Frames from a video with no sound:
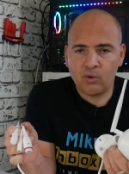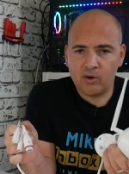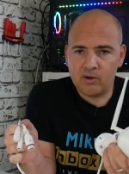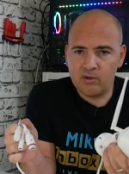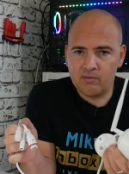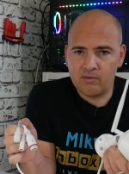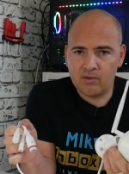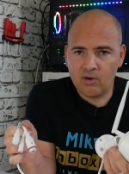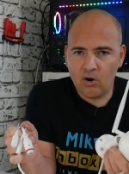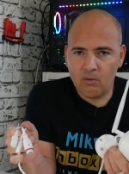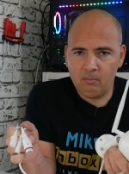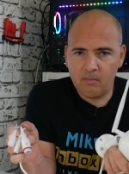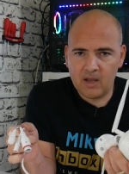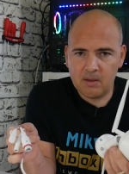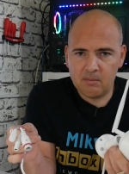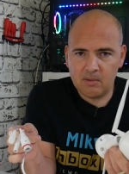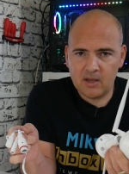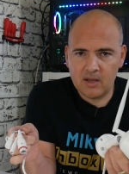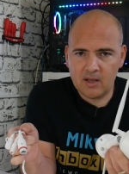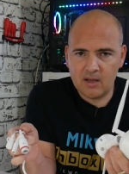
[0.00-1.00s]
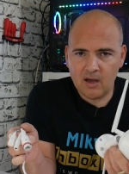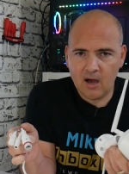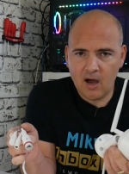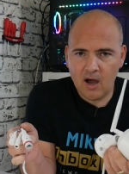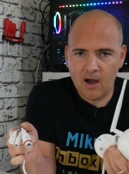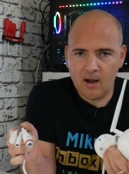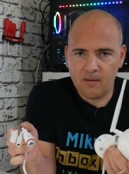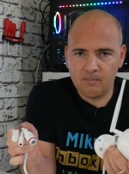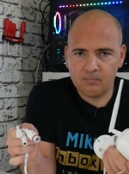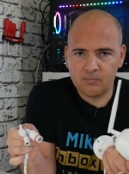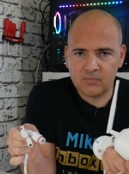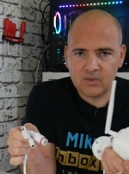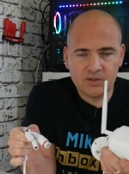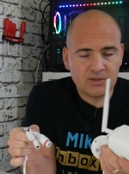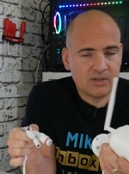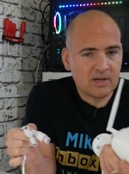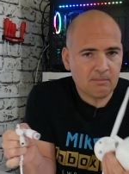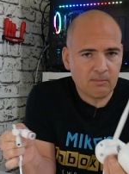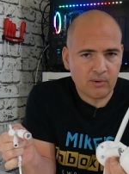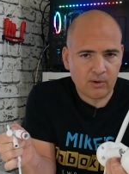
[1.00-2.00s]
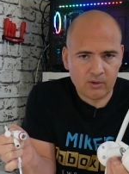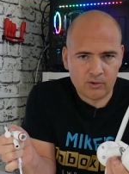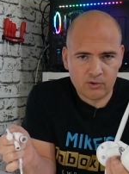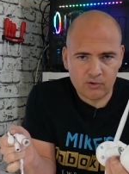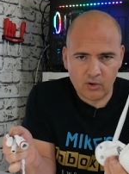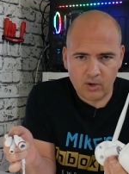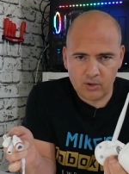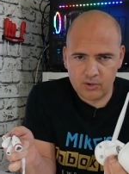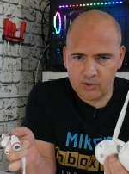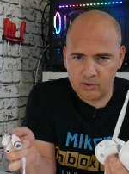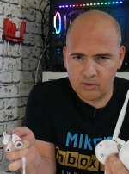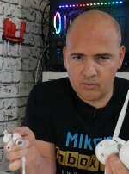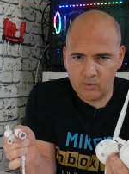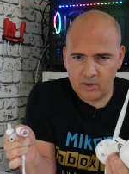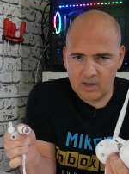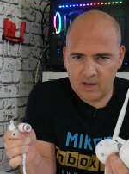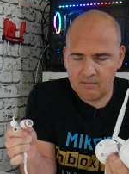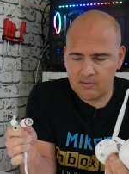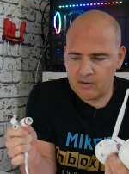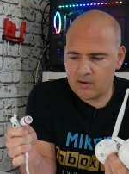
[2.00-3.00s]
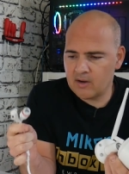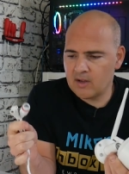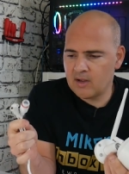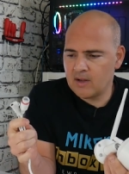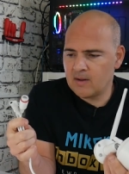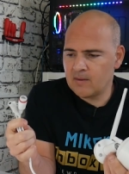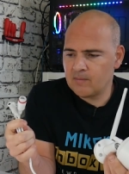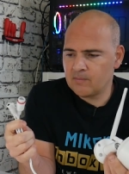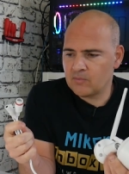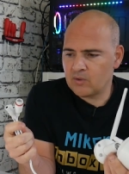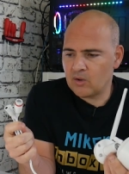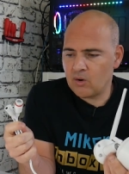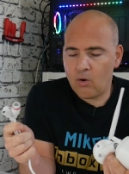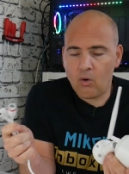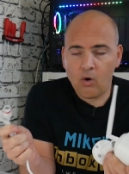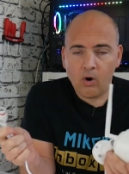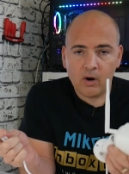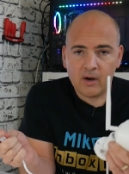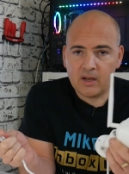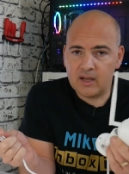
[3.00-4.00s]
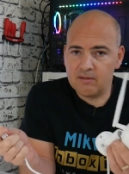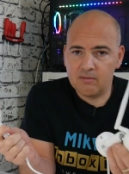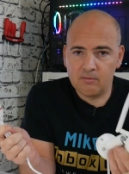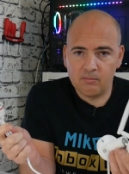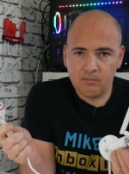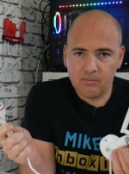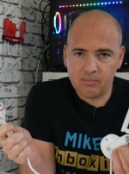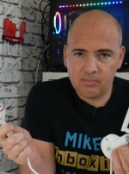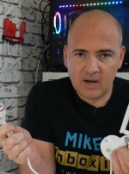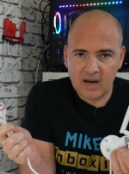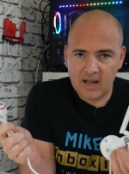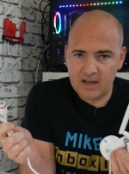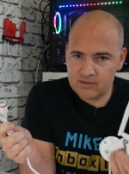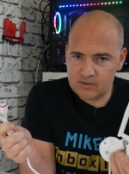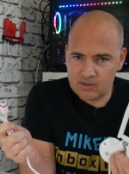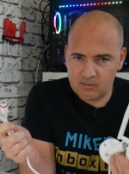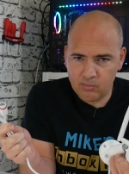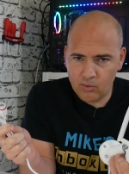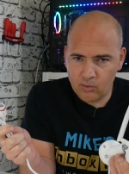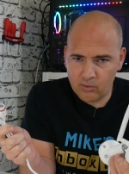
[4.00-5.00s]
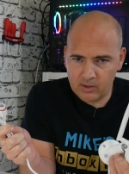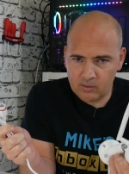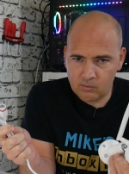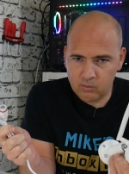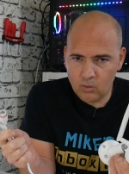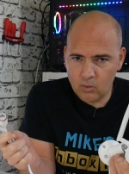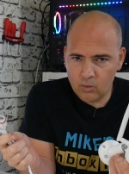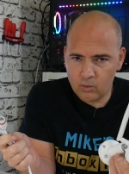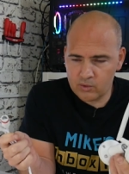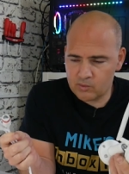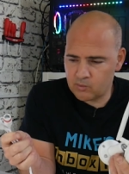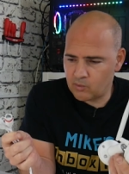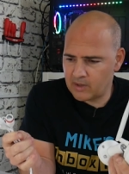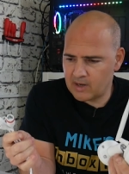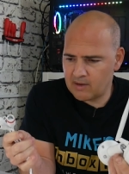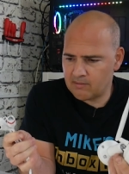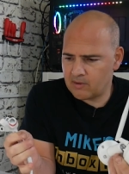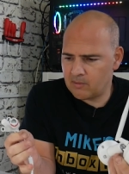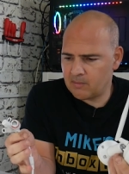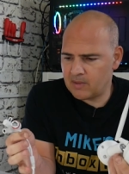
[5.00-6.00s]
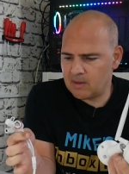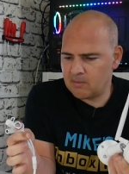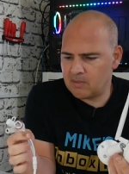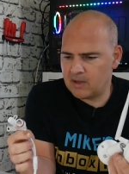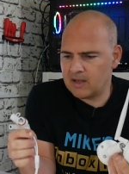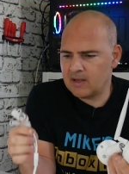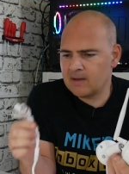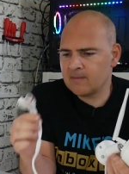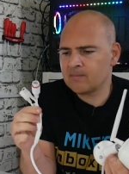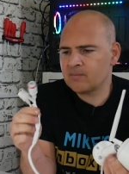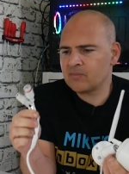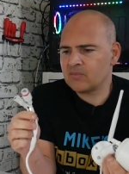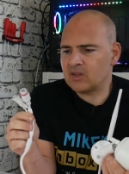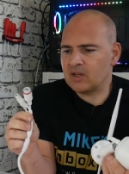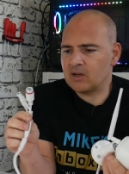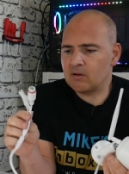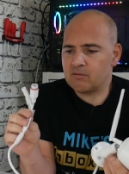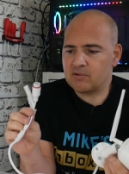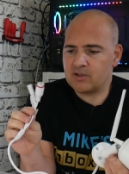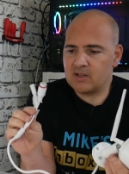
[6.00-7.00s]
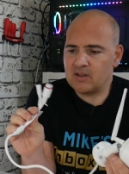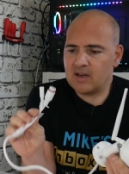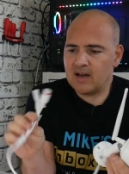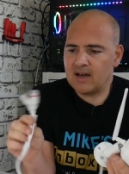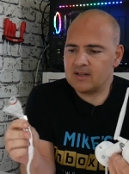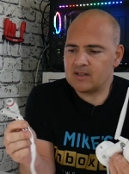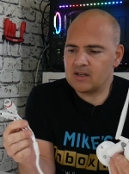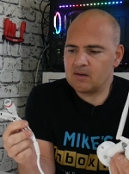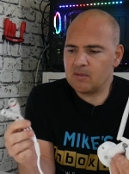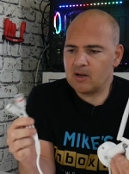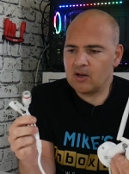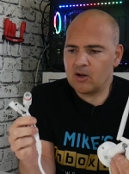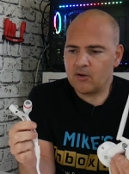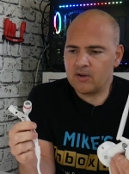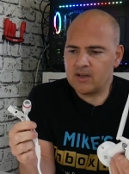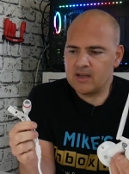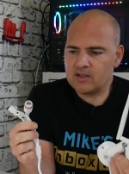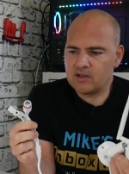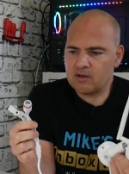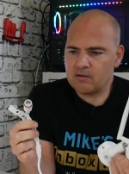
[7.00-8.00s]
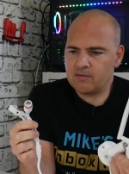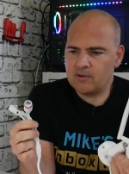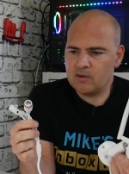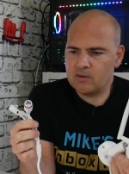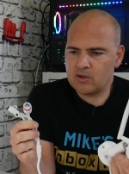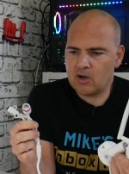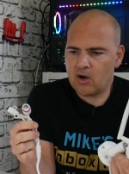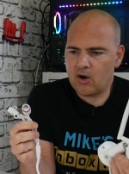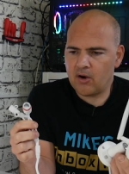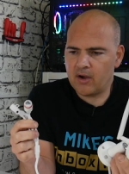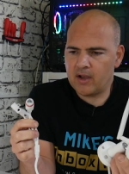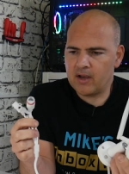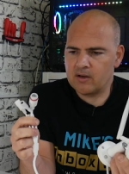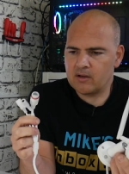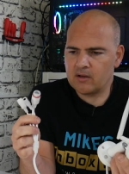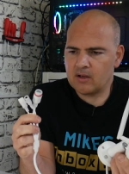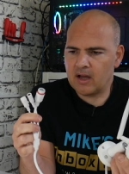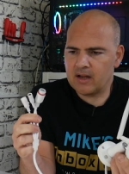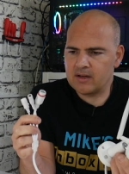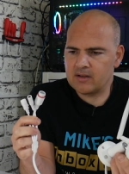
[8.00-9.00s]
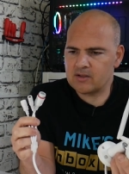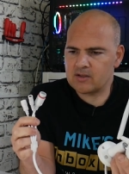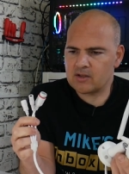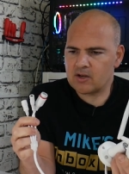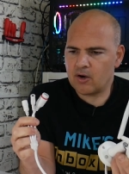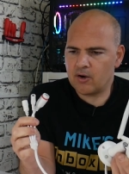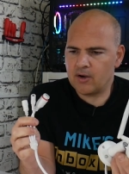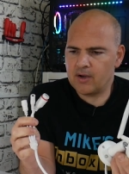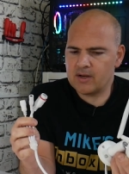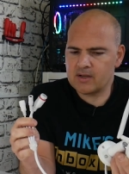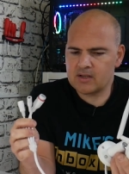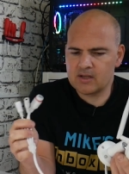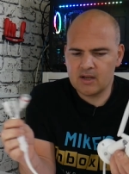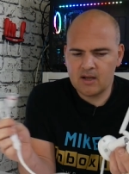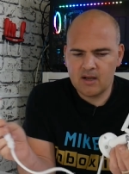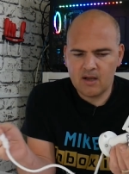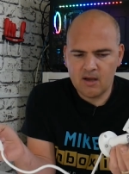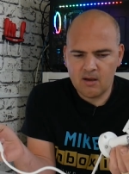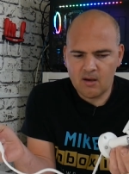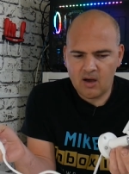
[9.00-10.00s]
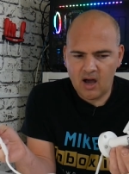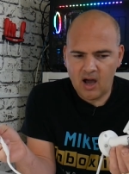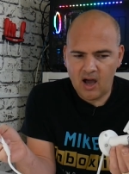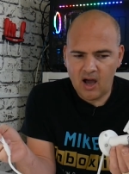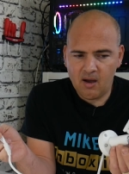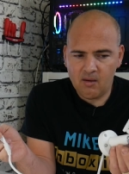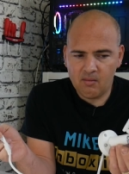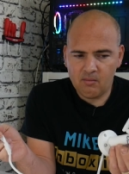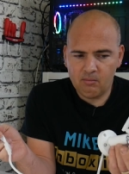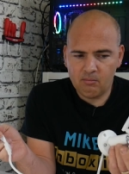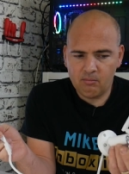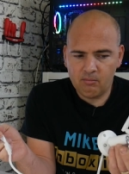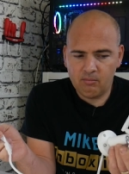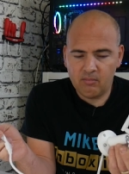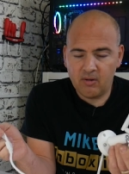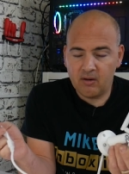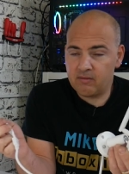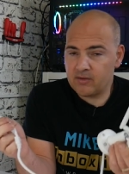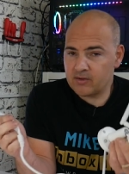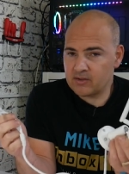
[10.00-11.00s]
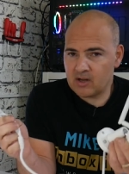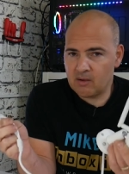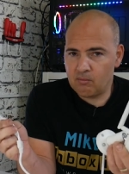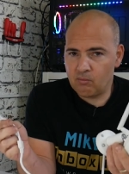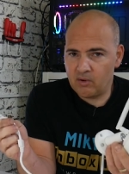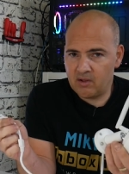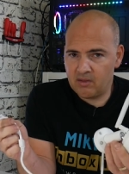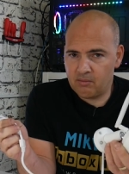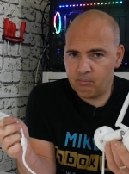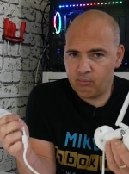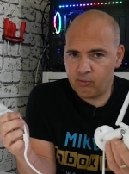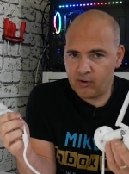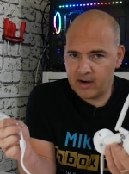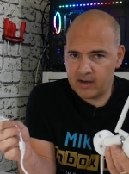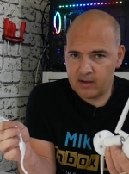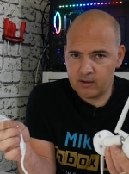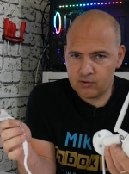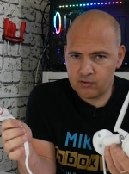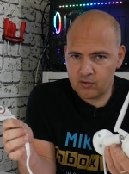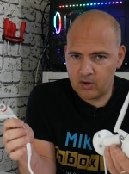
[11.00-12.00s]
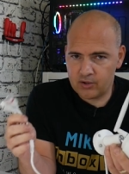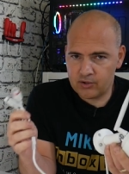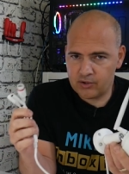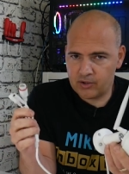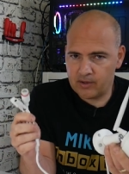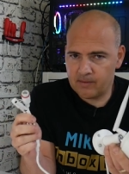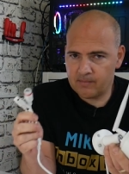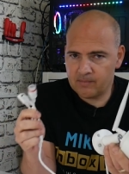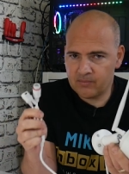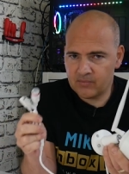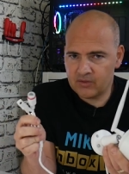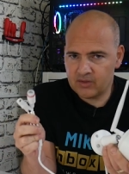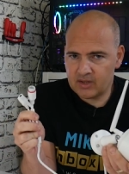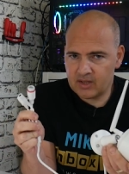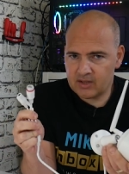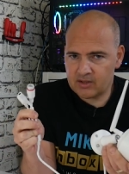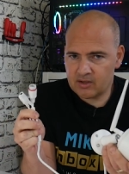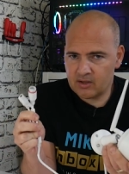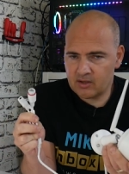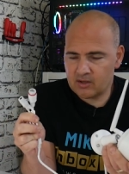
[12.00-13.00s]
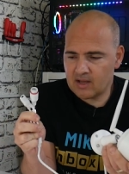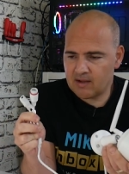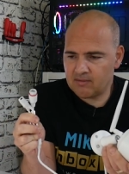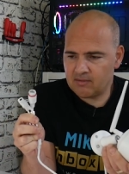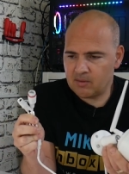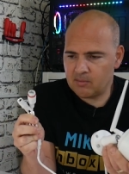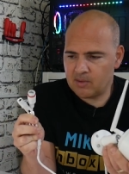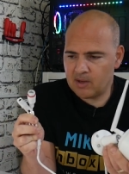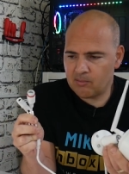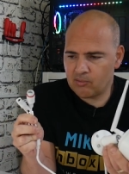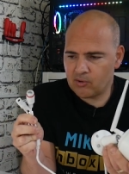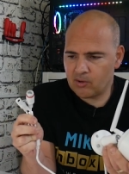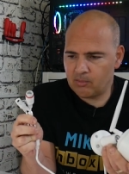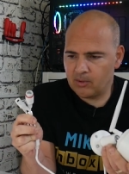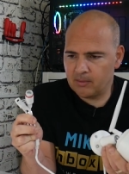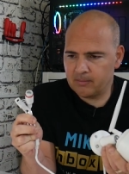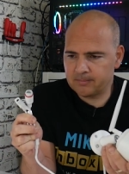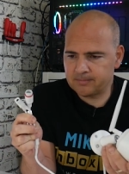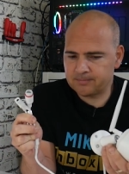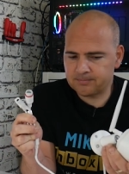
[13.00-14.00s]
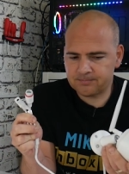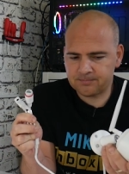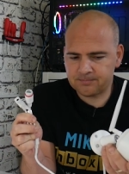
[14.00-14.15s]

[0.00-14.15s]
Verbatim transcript: where you've got maybe um, timber construction or whatever, or even plasterboarded walls, whatever it may be, then obviously that is going to be a lot easier for you to hide and disguise. Uh, but for some with brick construction, this could definitely be a problem.